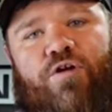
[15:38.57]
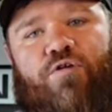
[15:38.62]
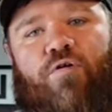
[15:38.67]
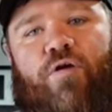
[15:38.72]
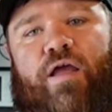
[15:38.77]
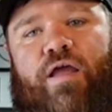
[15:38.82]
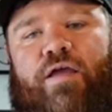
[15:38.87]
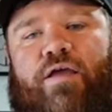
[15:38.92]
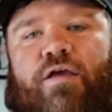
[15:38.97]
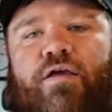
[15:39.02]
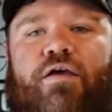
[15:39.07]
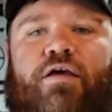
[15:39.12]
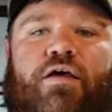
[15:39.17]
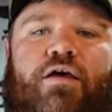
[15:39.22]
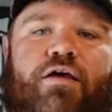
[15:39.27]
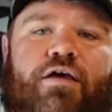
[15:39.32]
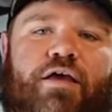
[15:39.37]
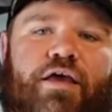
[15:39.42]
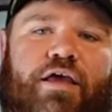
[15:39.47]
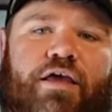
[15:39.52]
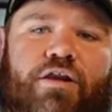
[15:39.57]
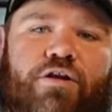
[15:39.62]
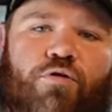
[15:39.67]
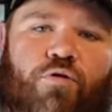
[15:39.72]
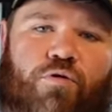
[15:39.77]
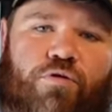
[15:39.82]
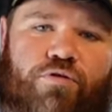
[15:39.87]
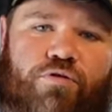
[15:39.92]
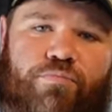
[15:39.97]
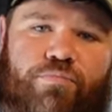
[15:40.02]
Creek in
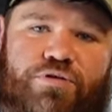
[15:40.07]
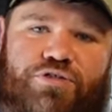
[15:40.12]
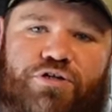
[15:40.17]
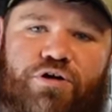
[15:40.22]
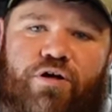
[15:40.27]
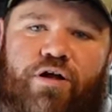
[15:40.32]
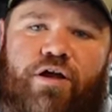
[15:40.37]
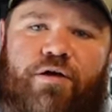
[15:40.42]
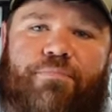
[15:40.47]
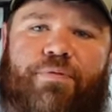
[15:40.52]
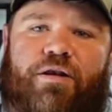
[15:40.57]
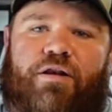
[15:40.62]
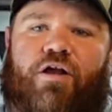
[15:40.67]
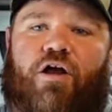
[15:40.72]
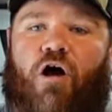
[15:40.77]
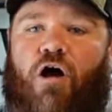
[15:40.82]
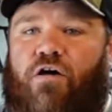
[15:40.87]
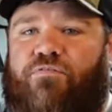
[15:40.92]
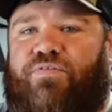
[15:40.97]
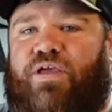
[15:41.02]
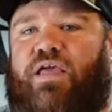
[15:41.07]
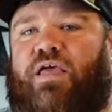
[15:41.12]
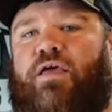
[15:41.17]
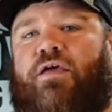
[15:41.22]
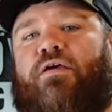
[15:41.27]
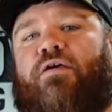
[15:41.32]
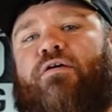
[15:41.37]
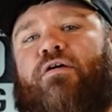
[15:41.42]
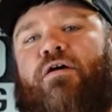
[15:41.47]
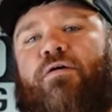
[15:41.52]
northern Missouri, up in Coffee,
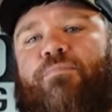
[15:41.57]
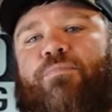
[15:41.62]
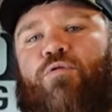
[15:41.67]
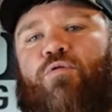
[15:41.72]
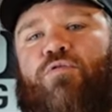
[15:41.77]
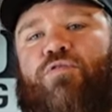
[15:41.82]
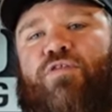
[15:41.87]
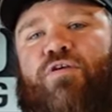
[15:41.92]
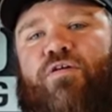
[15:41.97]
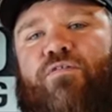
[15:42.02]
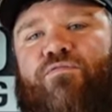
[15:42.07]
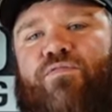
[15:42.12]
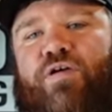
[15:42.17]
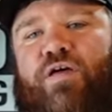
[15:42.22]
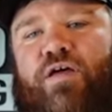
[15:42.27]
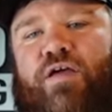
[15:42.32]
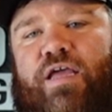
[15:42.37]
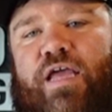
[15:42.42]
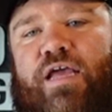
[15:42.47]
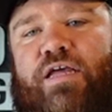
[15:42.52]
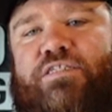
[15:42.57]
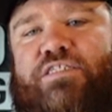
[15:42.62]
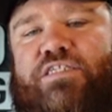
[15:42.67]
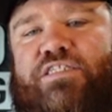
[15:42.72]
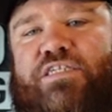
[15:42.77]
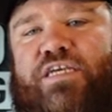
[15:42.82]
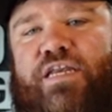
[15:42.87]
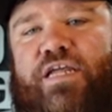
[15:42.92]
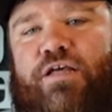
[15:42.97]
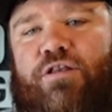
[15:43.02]
up north of Kansas
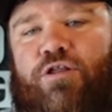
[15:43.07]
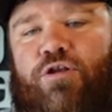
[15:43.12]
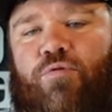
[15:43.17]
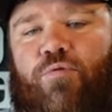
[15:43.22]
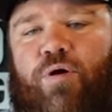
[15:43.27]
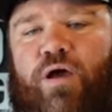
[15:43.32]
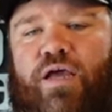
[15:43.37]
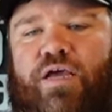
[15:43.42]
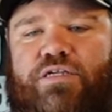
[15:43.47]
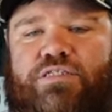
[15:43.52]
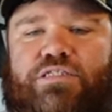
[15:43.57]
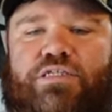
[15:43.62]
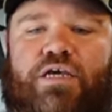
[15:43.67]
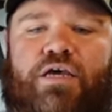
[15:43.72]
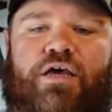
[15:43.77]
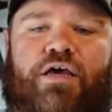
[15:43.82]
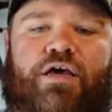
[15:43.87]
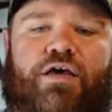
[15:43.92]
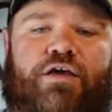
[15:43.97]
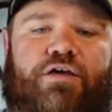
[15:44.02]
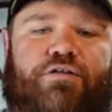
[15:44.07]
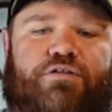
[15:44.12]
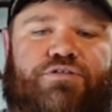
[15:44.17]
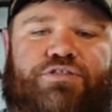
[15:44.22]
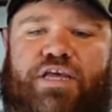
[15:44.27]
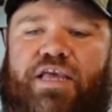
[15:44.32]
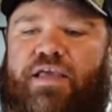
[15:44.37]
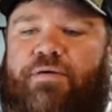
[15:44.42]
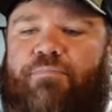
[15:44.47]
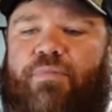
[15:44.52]
City a little ways.
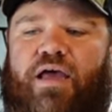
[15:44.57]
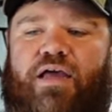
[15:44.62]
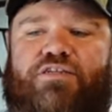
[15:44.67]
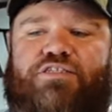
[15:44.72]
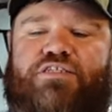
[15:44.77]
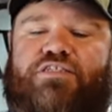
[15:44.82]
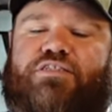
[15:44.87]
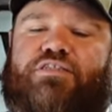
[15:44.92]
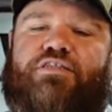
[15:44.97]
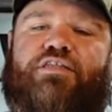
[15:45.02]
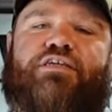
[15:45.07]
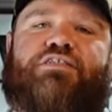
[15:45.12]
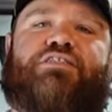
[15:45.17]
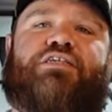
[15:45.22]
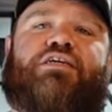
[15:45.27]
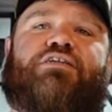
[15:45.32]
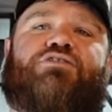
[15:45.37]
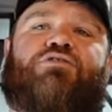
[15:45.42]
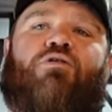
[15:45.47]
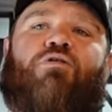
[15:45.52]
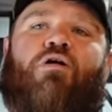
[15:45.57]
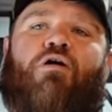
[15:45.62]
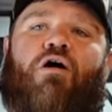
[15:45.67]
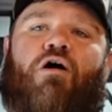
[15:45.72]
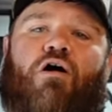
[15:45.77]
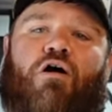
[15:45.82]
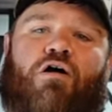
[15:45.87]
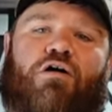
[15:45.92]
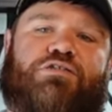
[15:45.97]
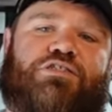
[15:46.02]
Team matches. These things are
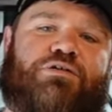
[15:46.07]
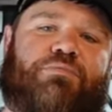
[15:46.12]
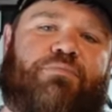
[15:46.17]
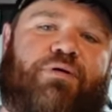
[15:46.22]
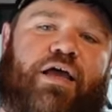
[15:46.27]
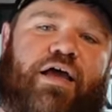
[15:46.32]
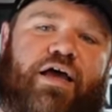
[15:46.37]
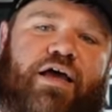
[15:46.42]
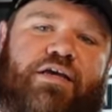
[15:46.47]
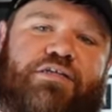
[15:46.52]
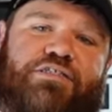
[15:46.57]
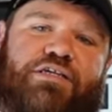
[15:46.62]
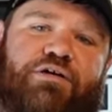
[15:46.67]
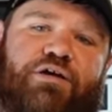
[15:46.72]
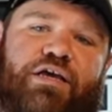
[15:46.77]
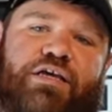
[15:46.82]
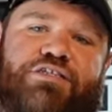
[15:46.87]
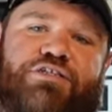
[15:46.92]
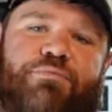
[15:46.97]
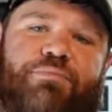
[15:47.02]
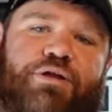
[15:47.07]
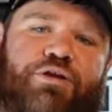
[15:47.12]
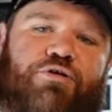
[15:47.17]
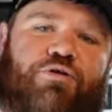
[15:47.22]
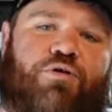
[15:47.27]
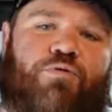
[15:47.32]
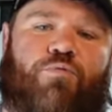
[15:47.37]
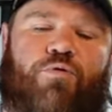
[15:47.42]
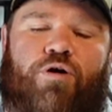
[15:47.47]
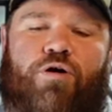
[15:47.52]
awesome, guys. He's going to be
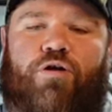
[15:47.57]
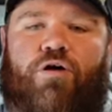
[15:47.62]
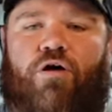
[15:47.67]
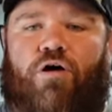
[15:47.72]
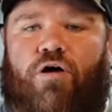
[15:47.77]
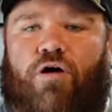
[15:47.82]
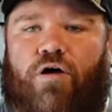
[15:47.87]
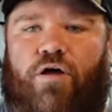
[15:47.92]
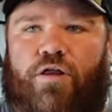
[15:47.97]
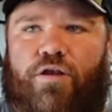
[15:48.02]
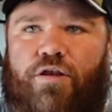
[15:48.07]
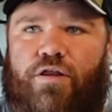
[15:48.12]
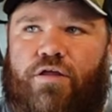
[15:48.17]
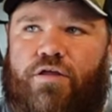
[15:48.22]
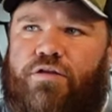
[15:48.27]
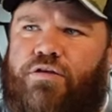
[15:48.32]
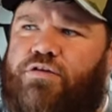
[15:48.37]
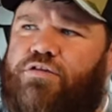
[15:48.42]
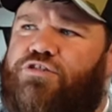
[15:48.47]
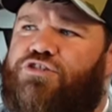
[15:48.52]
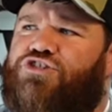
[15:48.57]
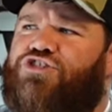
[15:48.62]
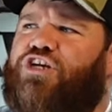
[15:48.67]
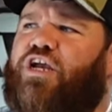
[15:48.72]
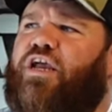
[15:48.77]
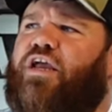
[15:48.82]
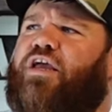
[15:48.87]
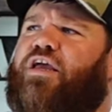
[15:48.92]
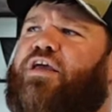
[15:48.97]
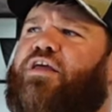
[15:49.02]
doing one on
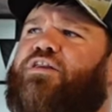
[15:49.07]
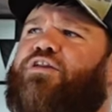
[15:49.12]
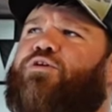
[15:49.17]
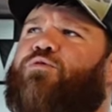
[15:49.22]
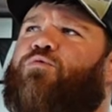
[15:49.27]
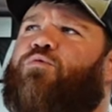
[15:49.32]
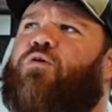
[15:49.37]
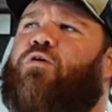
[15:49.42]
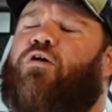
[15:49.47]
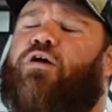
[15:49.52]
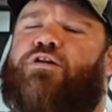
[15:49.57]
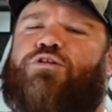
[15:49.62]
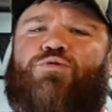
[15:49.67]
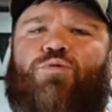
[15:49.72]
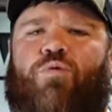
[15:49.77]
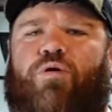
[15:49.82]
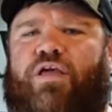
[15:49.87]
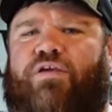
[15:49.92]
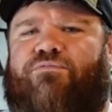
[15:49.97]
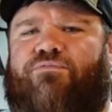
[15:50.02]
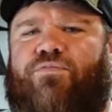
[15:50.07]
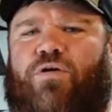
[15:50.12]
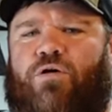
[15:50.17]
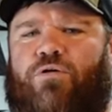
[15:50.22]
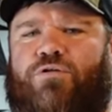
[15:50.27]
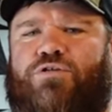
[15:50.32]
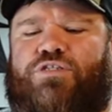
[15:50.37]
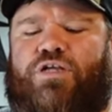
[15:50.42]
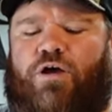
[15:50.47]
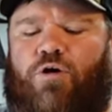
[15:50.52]
January
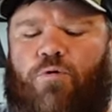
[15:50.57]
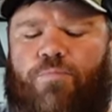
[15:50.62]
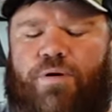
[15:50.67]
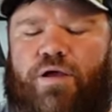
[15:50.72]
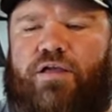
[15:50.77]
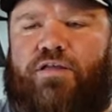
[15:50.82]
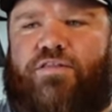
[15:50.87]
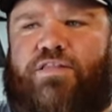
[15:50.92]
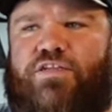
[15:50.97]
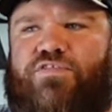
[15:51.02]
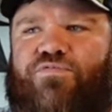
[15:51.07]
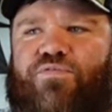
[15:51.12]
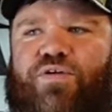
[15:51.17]
21st. I hope I get this